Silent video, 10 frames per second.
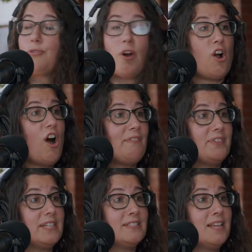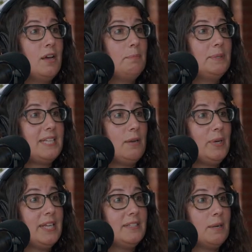for our office, but then
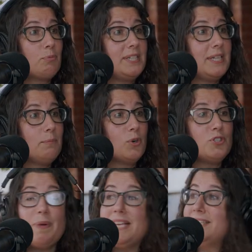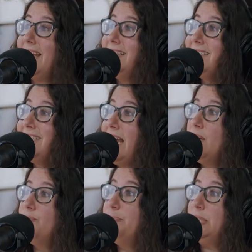we ended up renting more space and instead
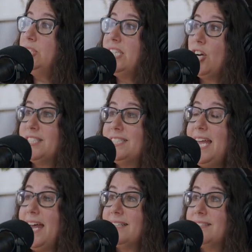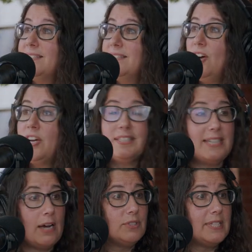of building our sets, on a
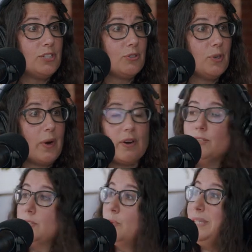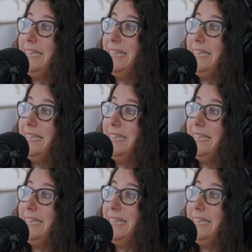soundstage or in a warehouse. We